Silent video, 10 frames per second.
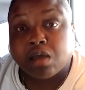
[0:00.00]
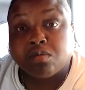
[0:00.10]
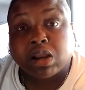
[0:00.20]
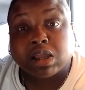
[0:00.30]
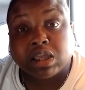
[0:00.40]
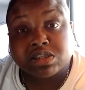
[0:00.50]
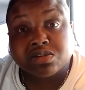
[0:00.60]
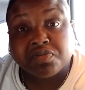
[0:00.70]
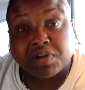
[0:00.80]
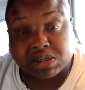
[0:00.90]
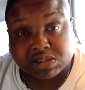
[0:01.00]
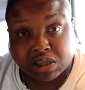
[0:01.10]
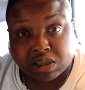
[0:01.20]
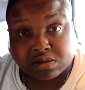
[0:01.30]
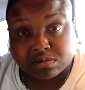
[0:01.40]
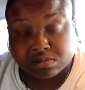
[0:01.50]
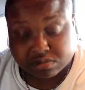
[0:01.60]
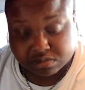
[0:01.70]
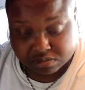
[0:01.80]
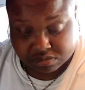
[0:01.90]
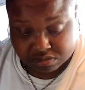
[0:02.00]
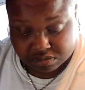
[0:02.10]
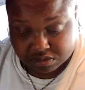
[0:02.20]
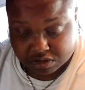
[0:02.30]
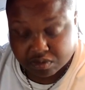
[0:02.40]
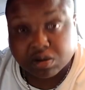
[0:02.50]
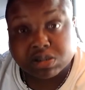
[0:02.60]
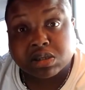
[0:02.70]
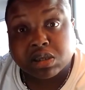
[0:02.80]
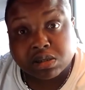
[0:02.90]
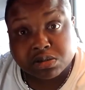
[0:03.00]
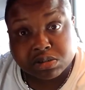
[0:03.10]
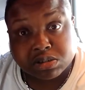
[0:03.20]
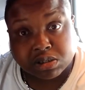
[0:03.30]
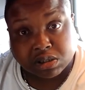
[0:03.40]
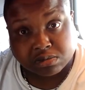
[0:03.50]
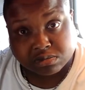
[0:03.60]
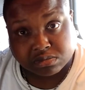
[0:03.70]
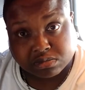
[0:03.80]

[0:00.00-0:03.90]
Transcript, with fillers: And when I get to Fontana, what's interesting